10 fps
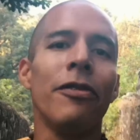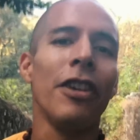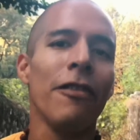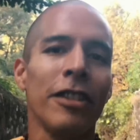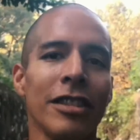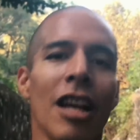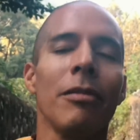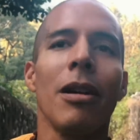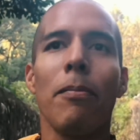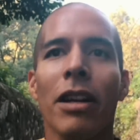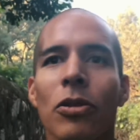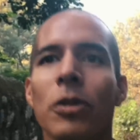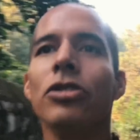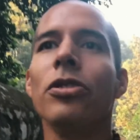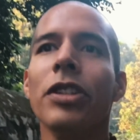very first time that I practiced
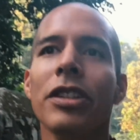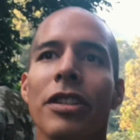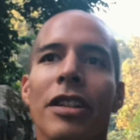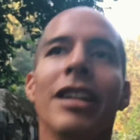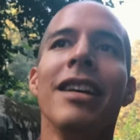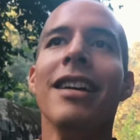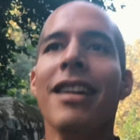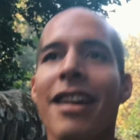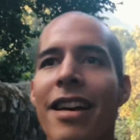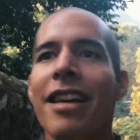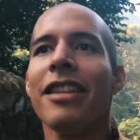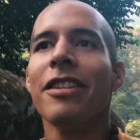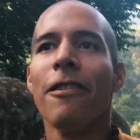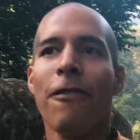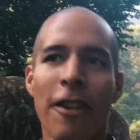with Surinder,
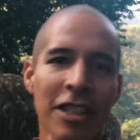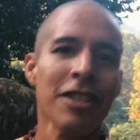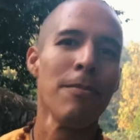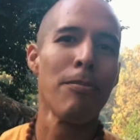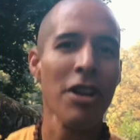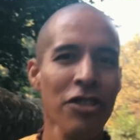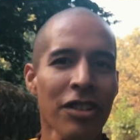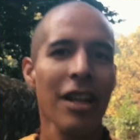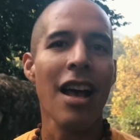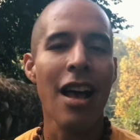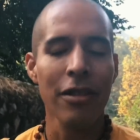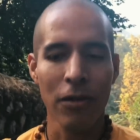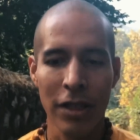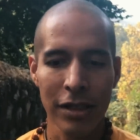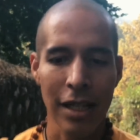the first impression that I had was